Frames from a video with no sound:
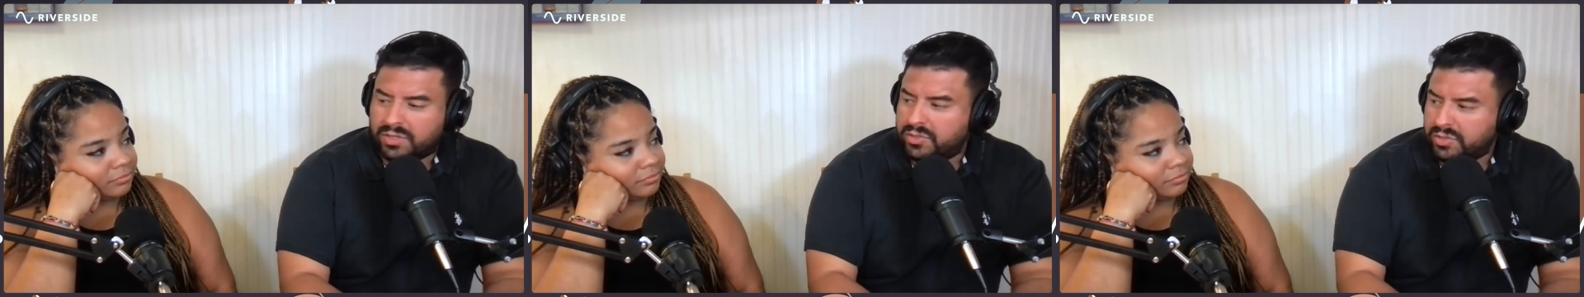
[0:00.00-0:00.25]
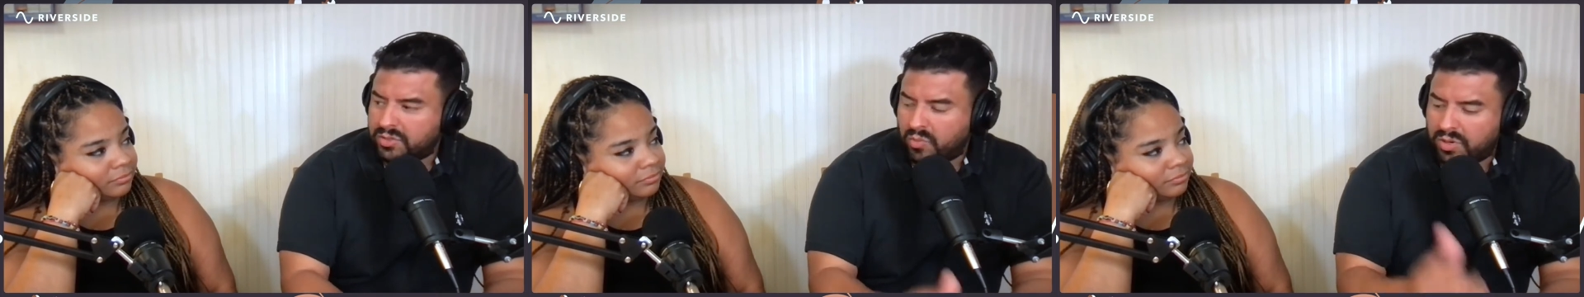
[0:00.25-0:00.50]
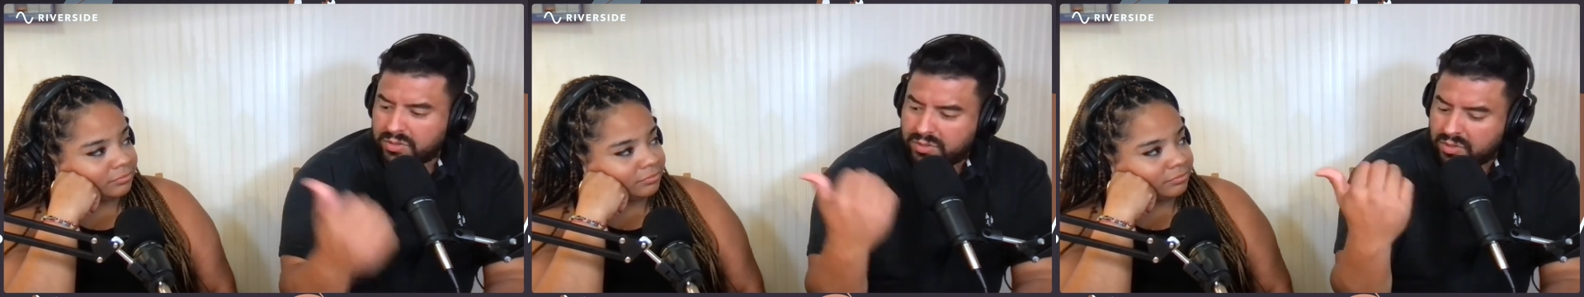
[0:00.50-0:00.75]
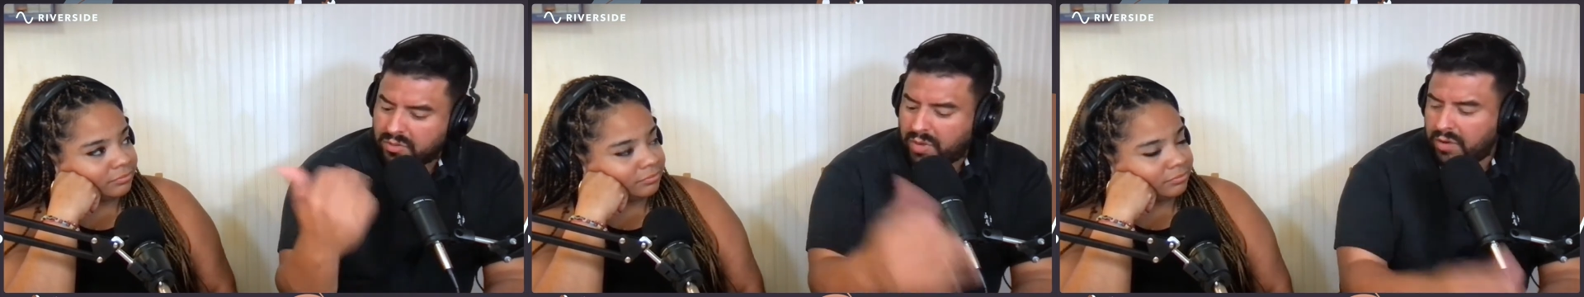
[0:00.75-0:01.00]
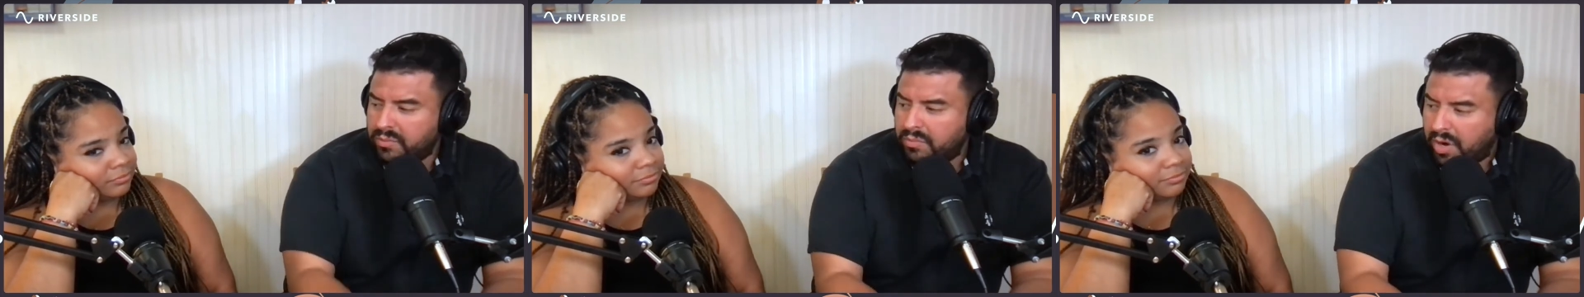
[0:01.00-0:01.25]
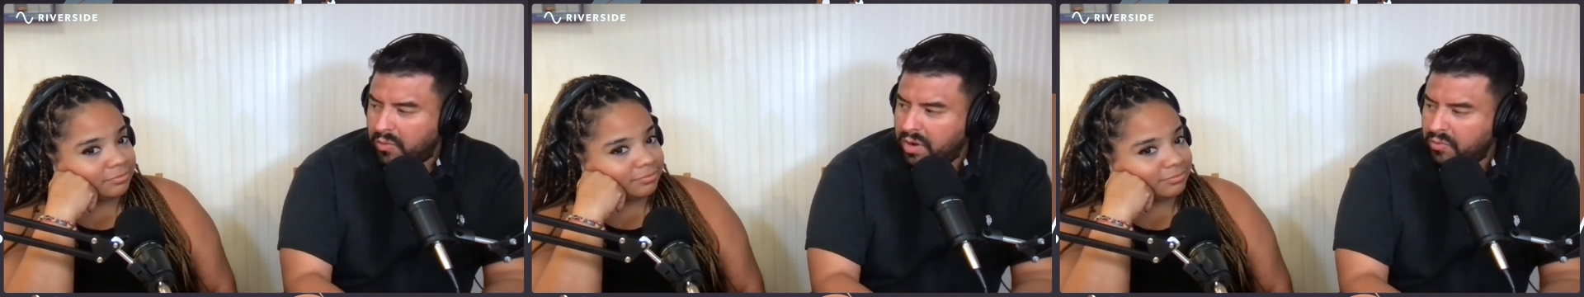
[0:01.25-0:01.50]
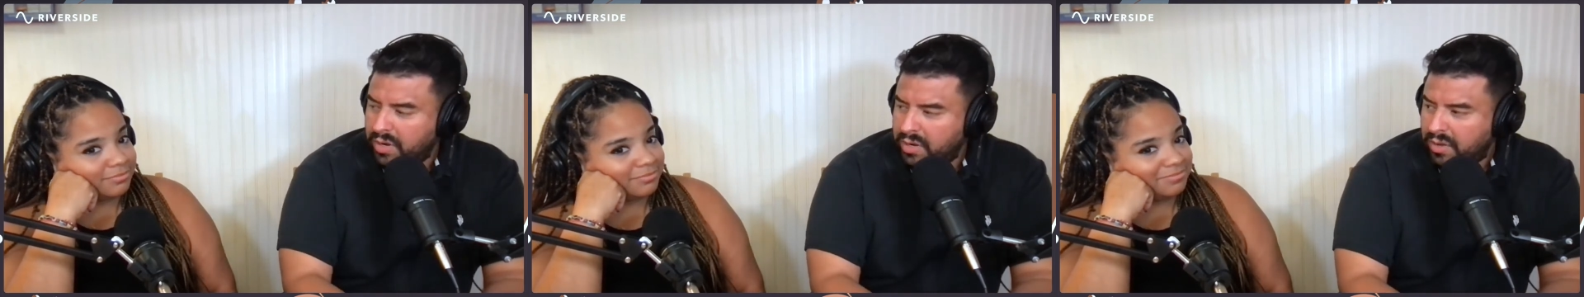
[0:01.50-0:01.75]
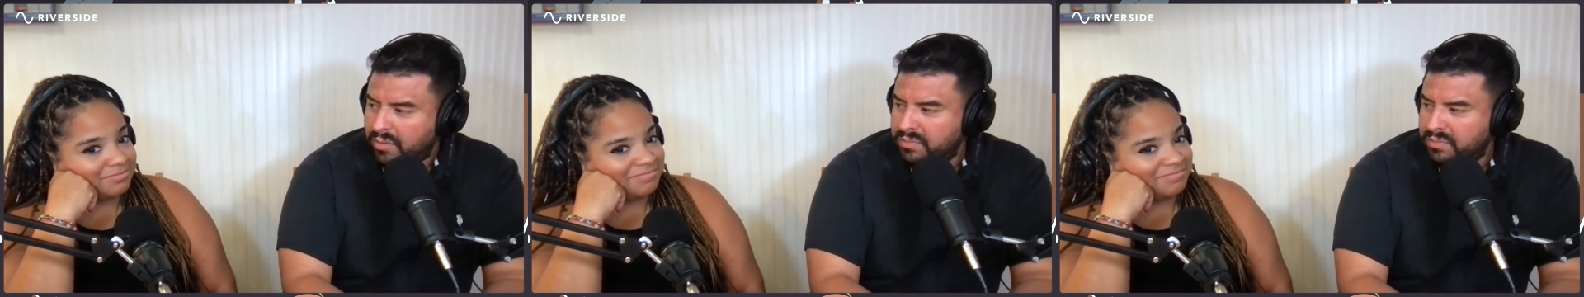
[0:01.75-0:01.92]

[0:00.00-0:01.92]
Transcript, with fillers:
Speaker 1: such as the one to my my right right now.